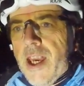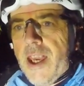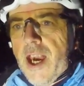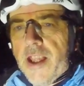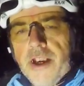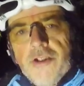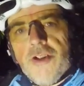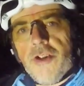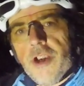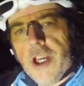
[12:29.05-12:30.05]
Yeah, thanks
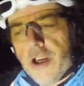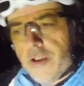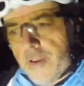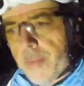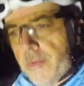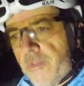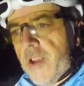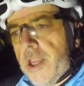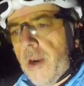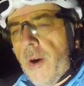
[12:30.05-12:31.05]
for joining. I'm going to wrap the
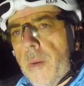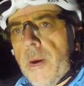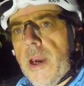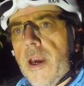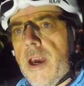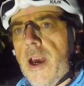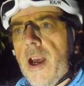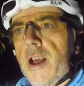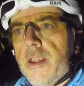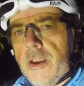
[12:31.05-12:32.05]
video up here.
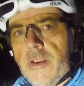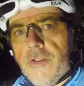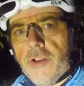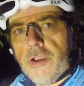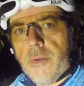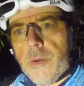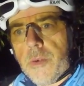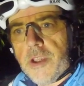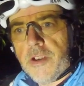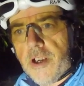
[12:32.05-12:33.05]
Thank you for joining with
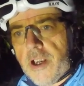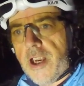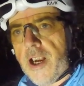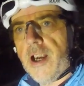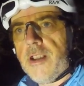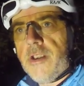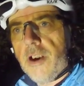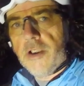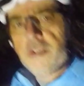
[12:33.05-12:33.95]
me tonight, and I'll